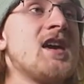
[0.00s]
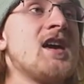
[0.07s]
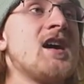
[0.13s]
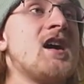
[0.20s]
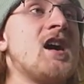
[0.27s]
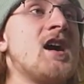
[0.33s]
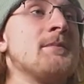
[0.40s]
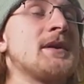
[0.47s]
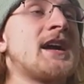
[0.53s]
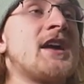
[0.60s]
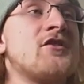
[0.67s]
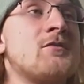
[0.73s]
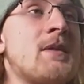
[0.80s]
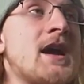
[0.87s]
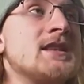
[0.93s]
It kind
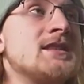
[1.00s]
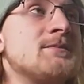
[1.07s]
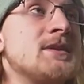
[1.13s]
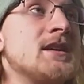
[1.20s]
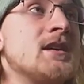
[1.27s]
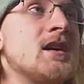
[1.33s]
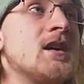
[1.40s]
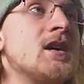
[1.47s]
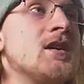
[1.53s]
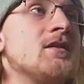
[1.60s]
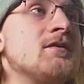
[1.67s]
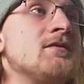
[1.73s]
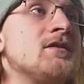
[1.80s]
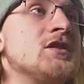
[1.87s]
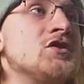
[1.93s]
of reminds me
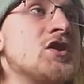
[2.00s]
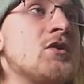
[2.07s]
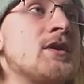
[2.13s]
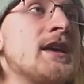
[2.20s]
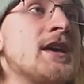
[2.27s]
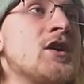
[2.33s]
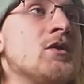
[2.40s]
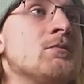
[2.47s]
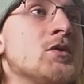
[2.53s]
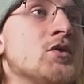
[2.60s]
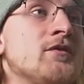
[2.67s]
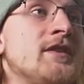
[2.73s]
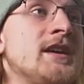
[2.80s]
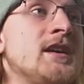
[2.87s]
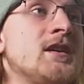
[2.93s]
of the Jonah Hill
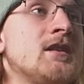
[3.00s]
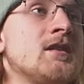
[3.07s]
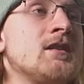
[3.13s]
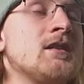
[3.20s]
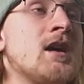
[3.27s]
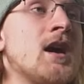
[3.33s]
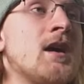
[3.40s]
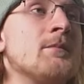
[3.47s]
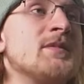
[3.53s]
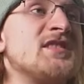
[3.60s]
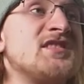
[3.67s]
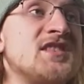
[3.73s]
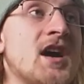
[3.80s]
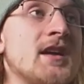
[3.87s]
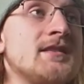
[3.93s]
movie,
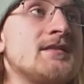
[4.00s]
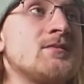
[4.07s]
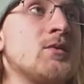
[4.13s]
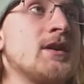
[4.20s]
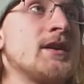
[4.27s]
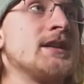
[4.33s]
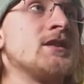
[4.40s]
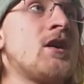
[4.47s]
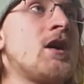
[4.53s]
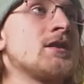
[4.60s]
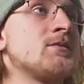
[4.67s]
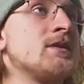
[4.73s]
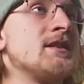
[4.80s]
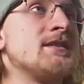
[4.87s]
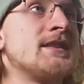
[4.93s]
Stutz, where he
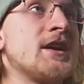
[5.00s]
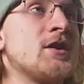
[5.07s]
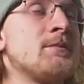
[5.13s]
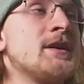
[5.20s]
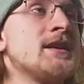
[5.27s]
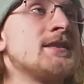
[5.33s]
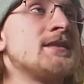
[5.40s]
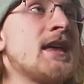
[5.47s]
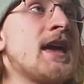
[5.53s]
talks with his therapist.